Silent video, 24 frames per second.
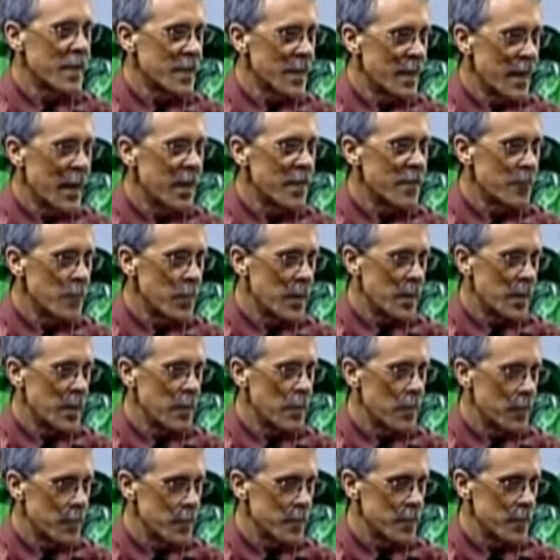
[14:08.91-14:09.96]
gave me
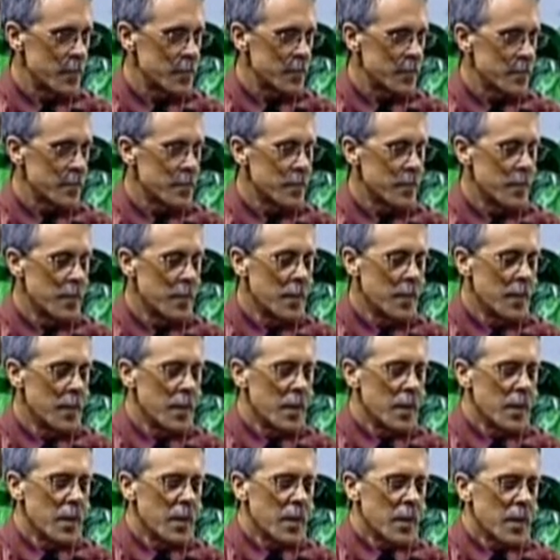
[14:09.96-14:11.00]
all this,
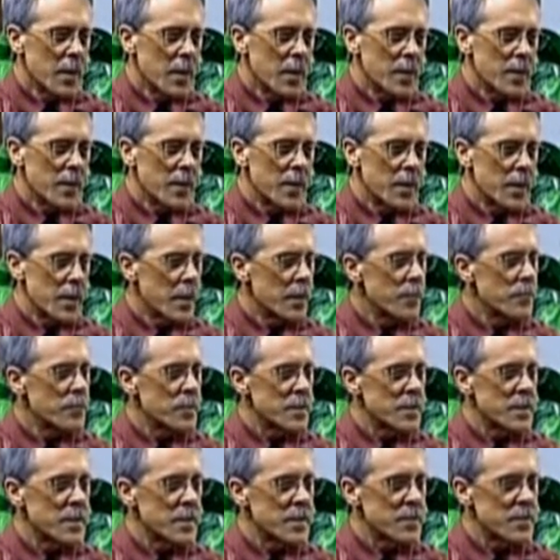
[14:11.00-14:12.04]
that I
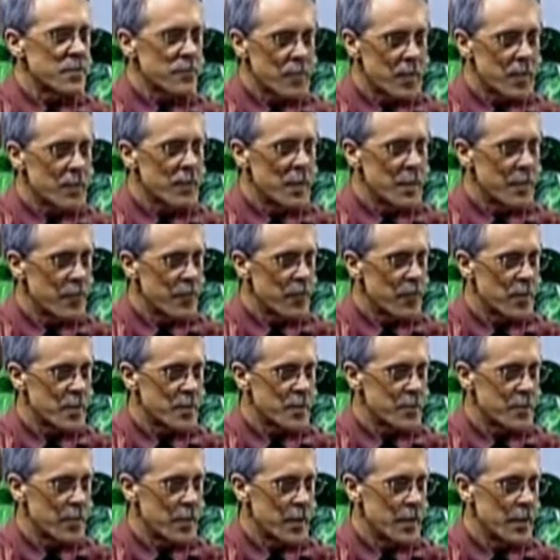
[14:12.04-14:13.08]
was extremely
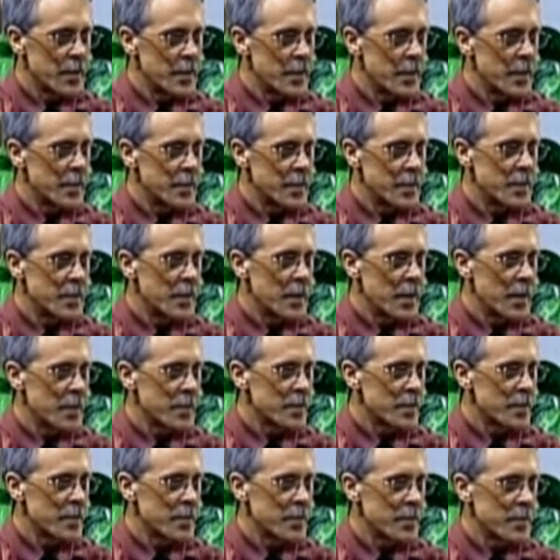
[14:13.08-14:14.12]
frustrated at the
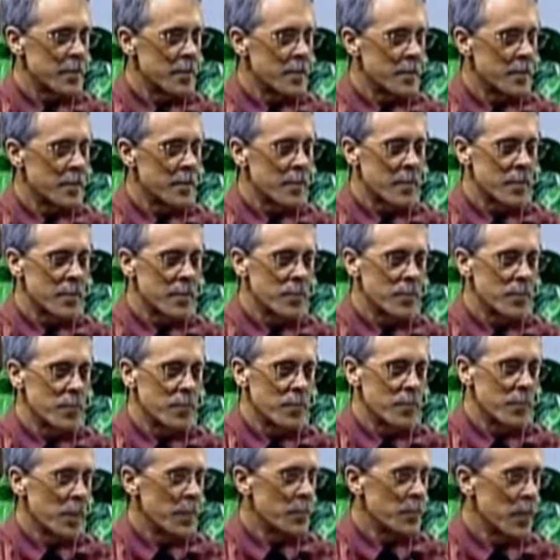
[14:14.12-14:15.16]
desk in
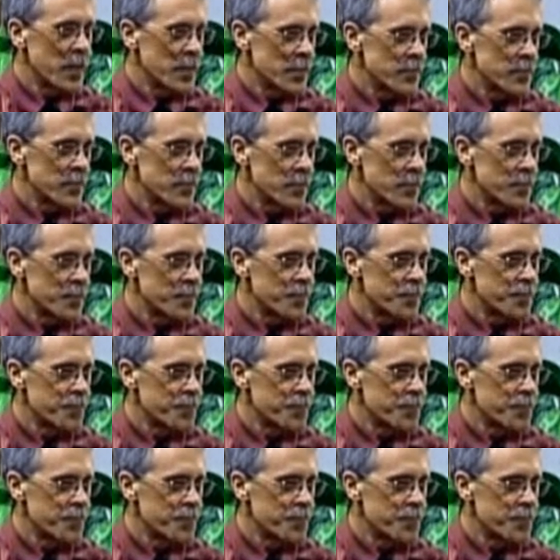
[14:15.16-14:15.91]
my bedroom.